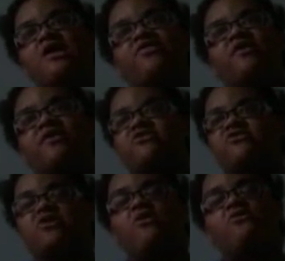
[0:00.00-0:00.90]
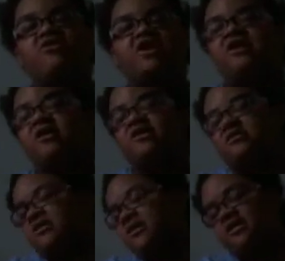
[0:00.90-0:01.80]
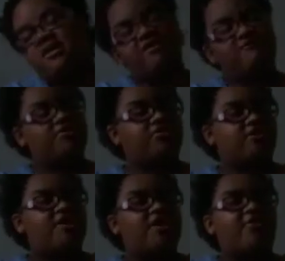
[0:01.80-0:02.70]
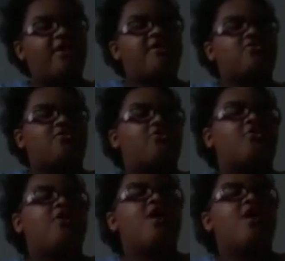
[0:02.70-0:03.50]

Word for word: the slogans and everything like that. So